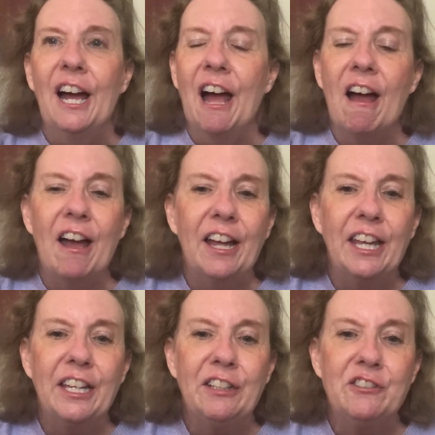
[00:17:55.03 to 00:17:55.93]

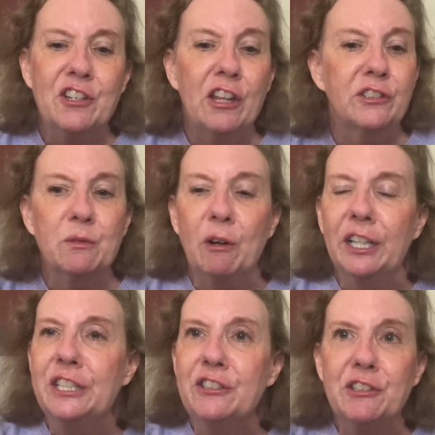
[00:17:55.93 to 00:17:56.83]
I just
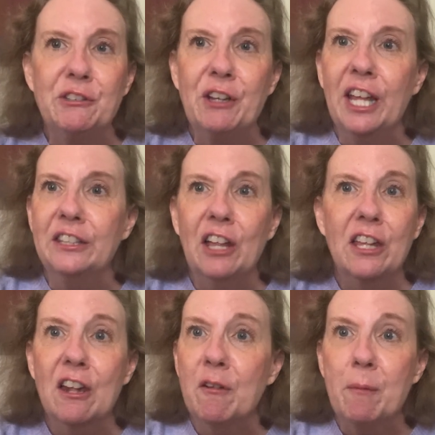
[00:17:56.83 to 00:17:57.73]
wanted to get
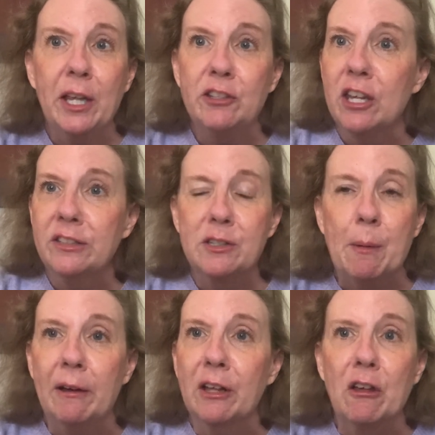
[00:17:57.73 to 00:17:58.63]
that off my chest
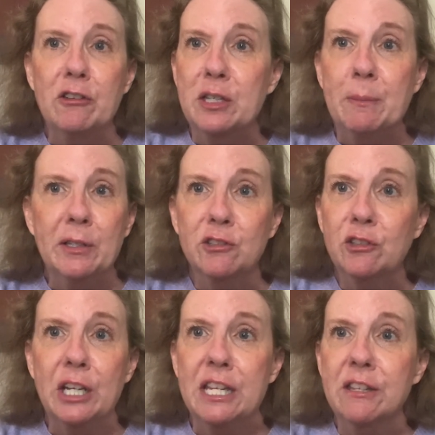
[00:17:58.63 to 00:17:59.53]
about cozy
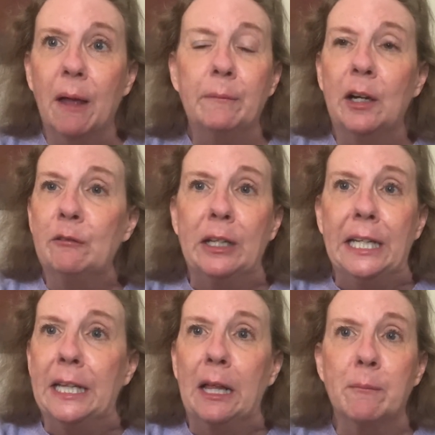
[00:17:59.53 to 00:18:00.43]
mysteries. I'm not
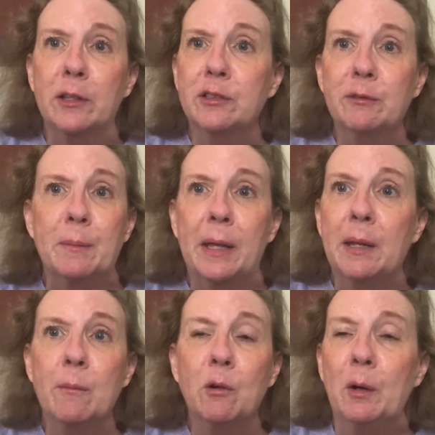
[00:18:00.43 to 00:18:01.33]
reading that much of them
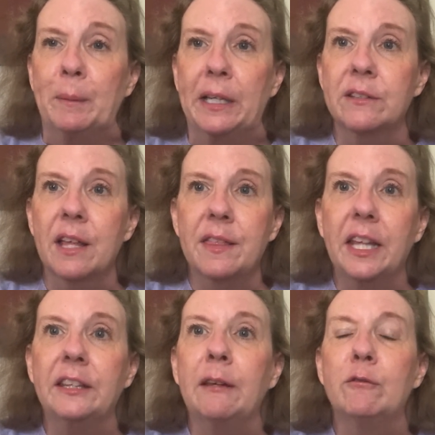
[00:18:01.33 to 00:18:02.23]
anymore because I
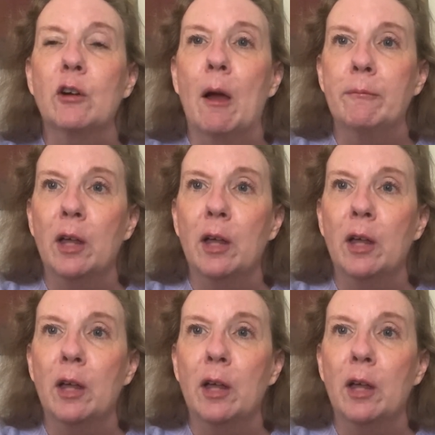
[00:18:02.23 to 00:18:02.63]
think they've dropped